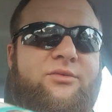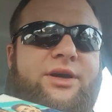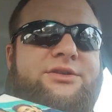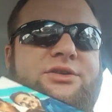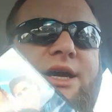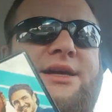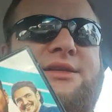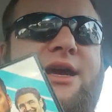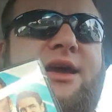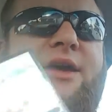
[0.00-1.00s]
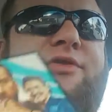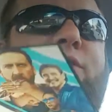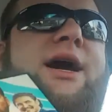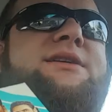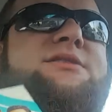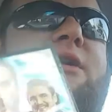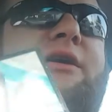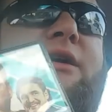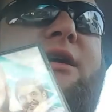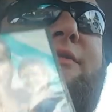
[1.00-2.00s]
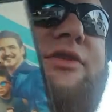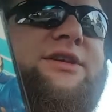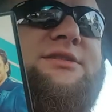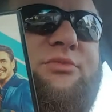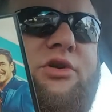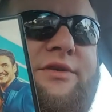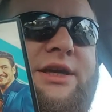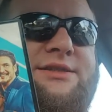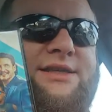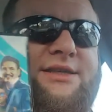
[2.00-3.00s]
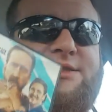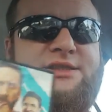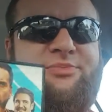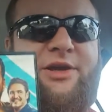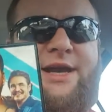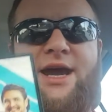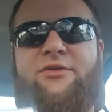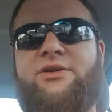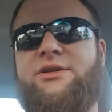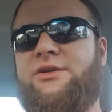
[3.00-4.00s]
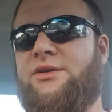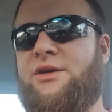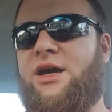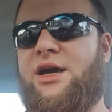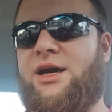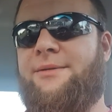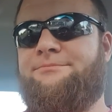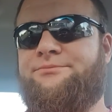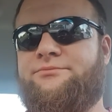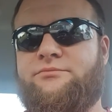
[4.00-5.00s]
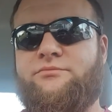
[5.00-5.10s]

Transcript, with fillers: What did you guys ha have you guys thought of this movie since it's been out? Um,